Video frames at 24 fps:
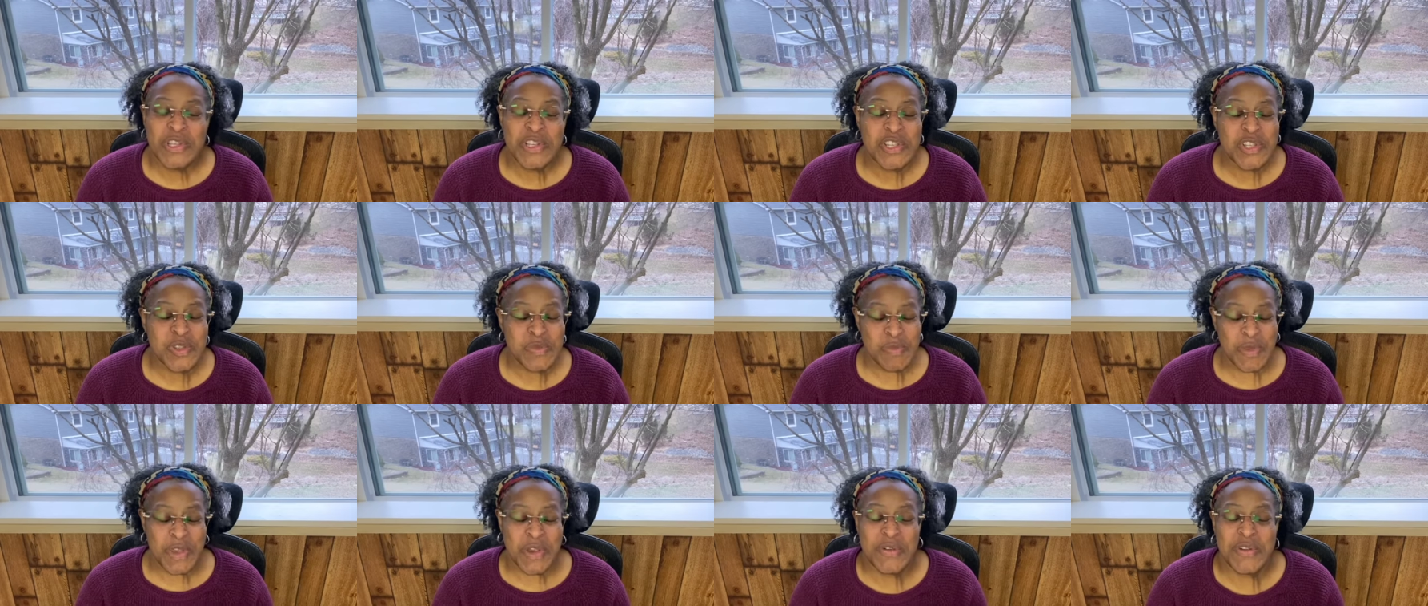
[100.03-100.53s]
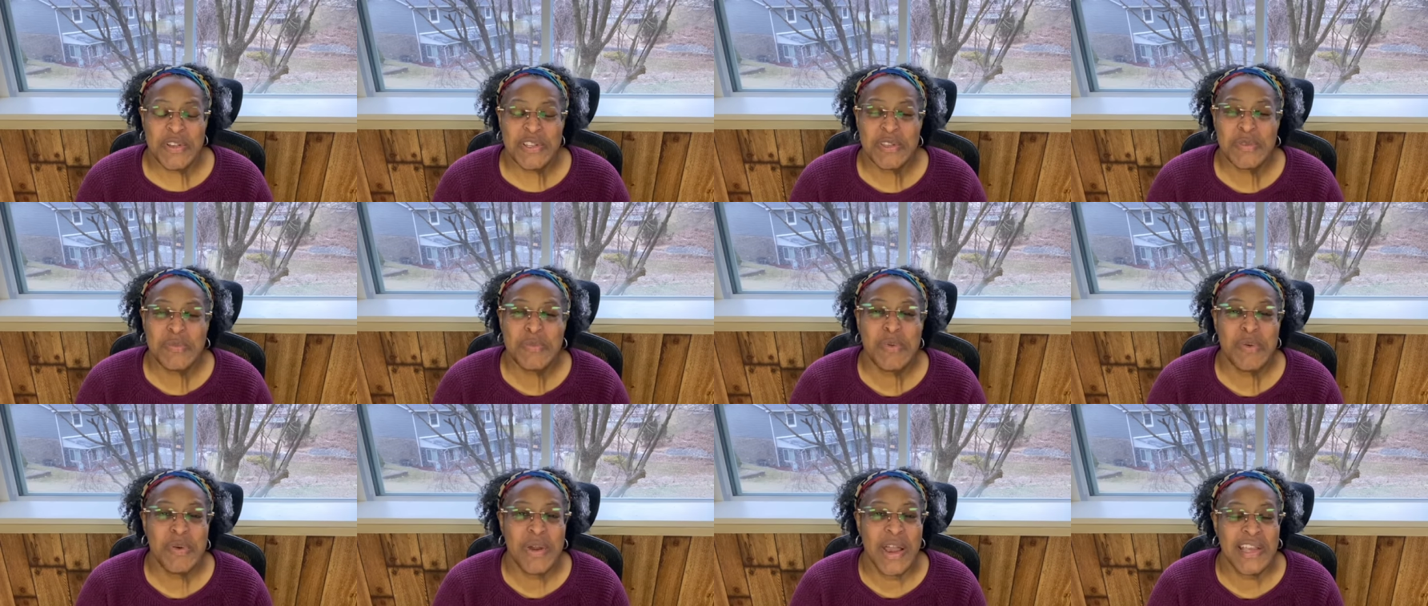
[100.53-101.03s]
Spirit's
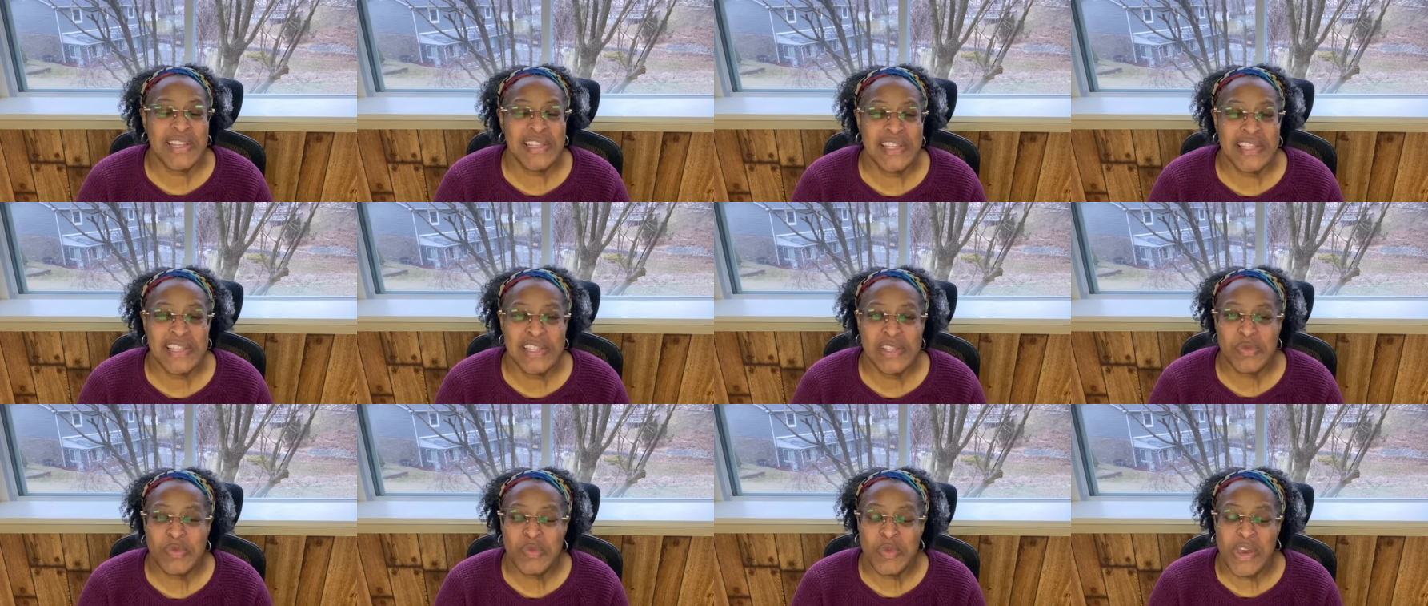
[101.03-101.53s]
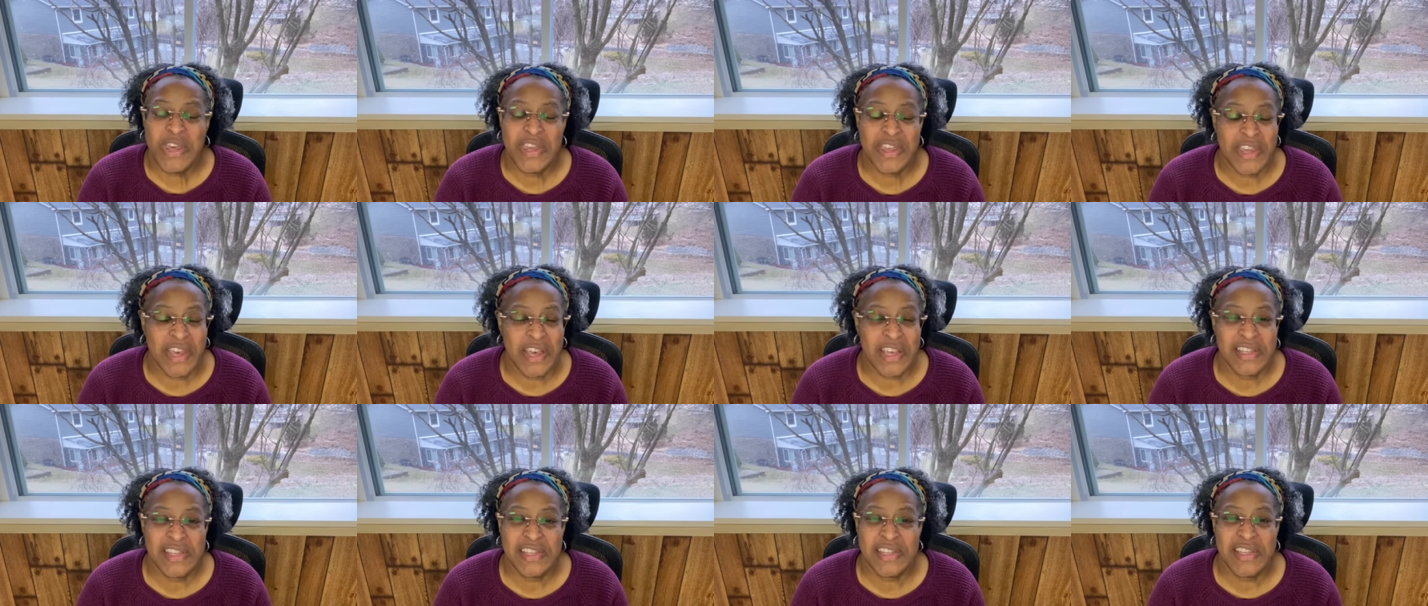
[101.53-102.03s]
presence with
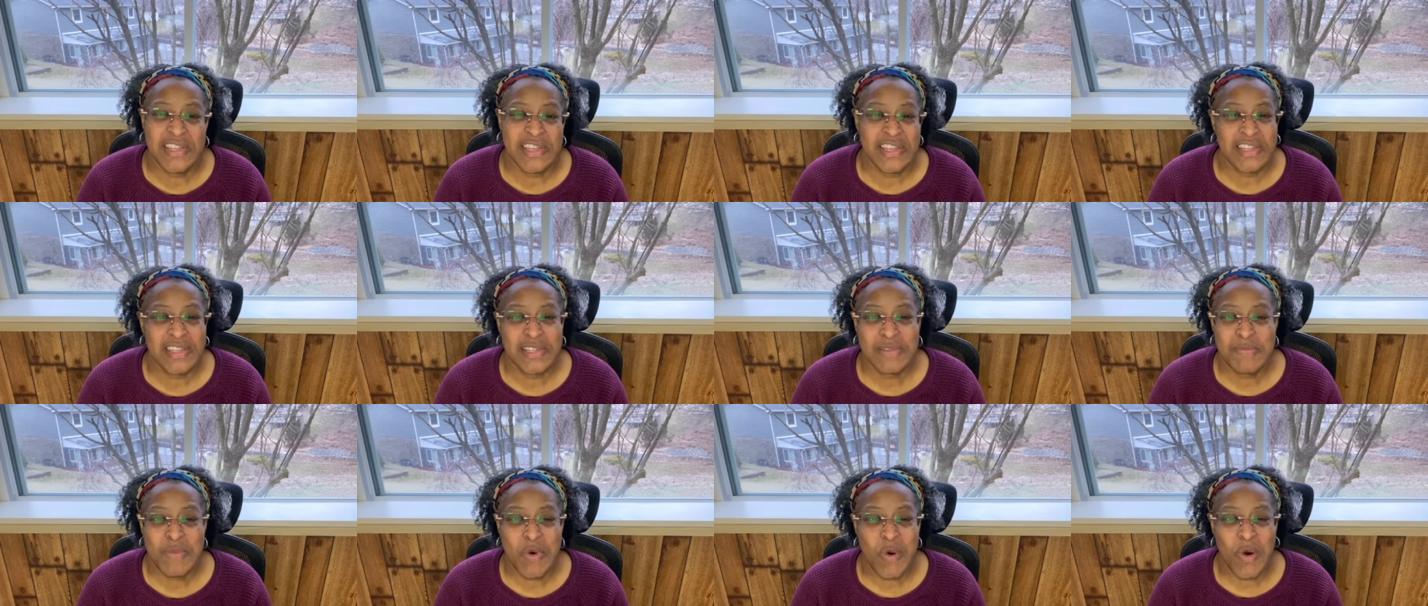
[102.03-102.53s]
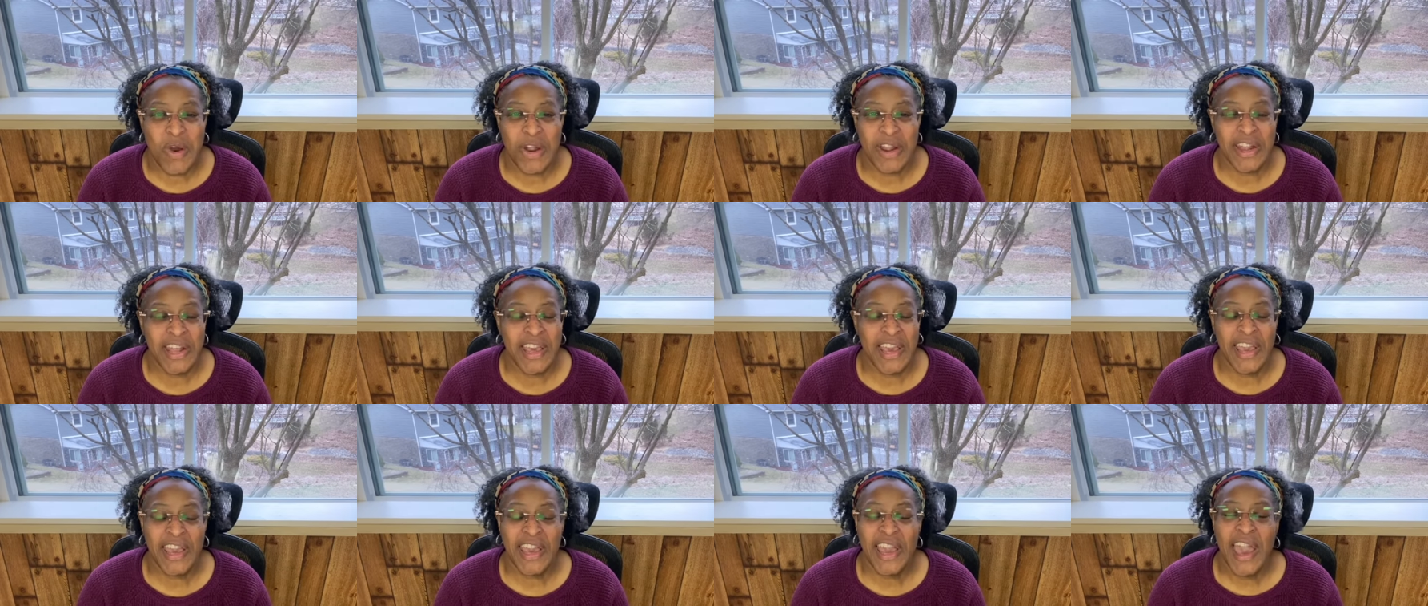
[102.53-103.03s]
us this
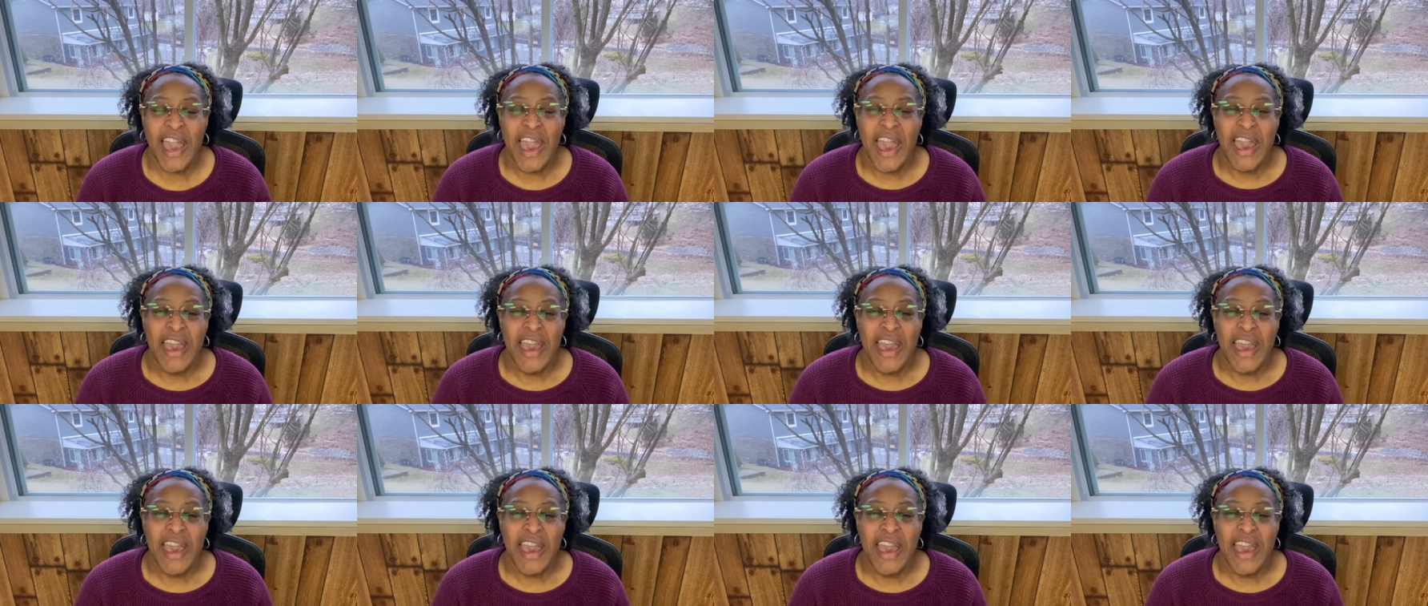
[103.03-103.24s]
morning.